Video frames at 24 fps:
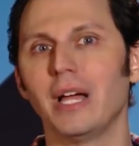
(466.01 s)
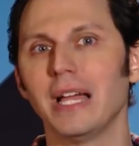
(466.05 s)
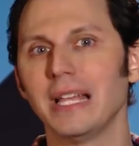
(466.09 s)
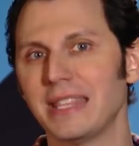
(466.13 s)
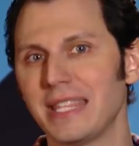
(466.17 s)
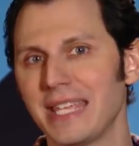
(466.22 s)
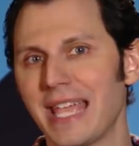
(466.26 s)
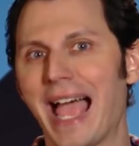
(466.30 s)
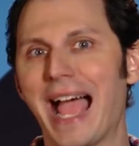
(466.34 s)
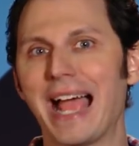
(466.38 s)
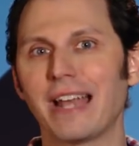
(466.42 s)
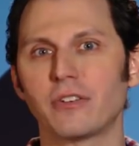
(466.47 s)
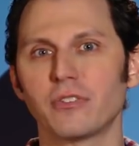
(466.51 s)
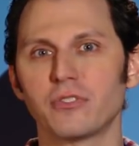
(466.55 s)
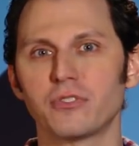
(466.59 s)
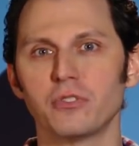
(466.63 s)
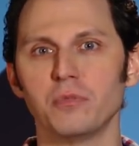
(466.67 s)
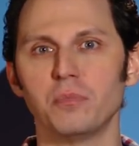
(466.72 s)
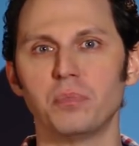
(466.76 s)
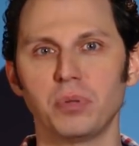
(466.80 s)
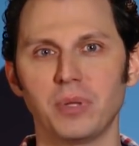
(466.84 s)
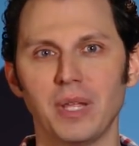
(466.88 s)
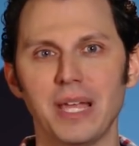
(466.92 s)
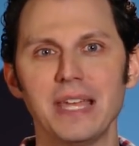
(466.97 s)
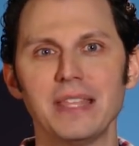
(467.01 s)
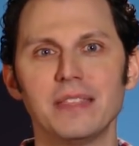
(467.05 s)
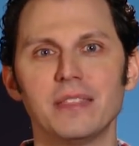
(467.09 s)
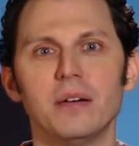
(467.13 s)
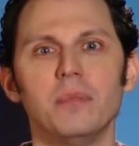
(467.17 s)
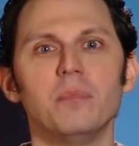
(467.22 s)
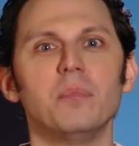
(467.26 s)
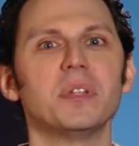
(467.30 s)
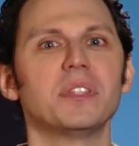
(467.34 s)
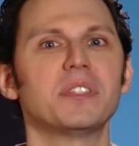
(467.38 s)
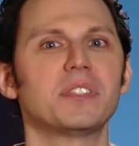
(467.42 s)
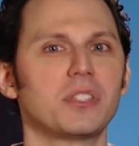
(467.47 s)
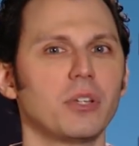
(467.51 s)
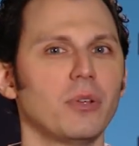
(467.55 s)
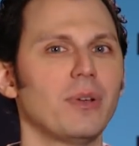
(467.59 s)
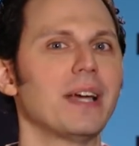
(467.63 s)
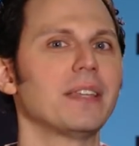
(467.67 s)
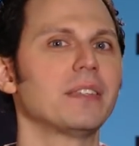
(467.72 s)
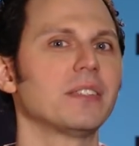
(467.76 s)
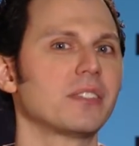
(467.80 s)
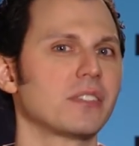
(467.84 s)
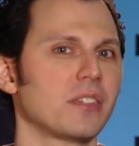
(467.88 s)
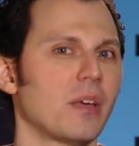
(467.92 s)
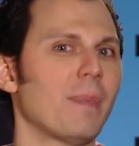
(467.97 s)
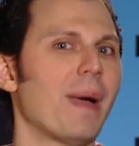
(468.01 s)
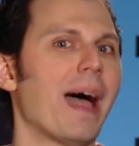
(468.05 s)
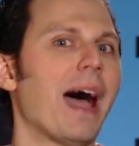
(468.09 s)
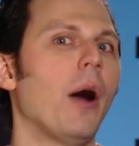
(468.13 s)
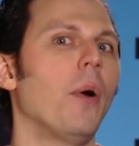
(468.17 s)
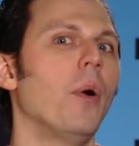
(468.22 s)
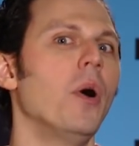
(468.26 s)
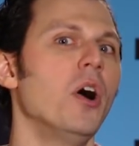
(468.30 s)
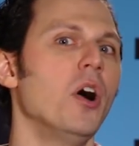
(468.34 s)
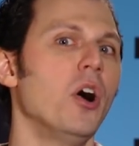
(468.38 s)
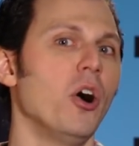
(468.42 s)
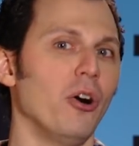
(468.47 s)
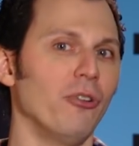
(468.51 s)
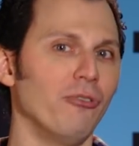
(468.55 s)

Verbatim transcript: like the actors who played them, but still had to somehow